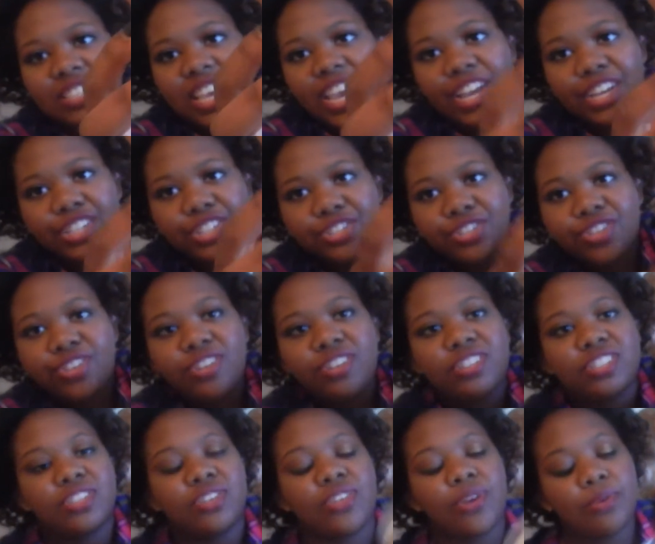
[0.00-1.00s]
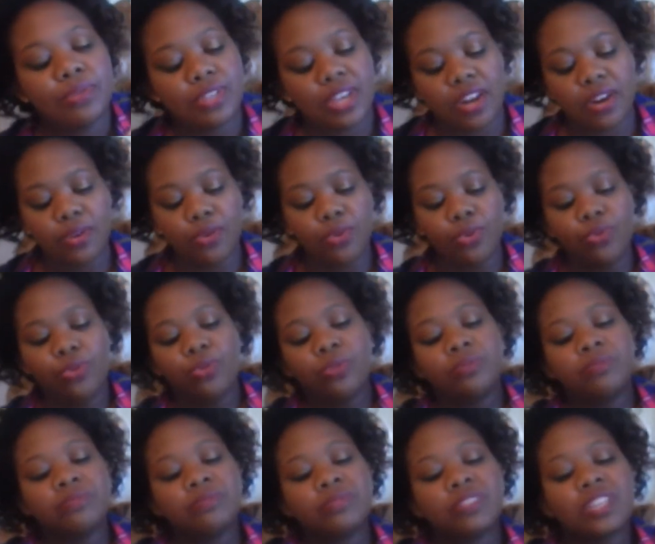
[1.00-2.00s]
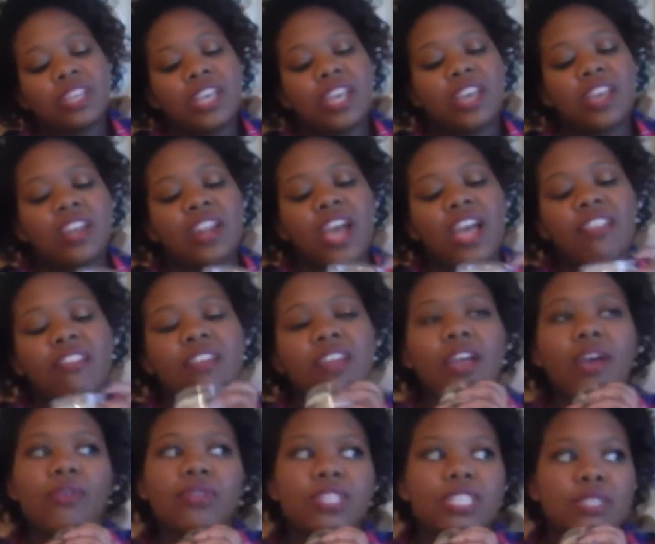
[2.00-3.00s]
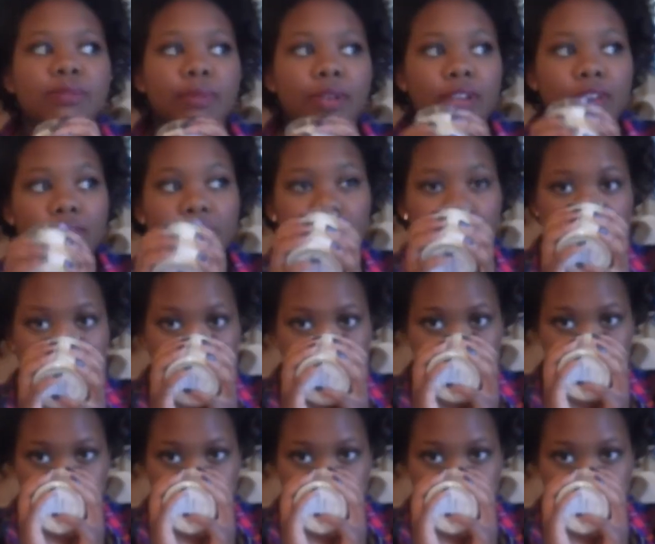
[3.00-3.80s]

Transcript: textured so that was kind of cool and I like how it smells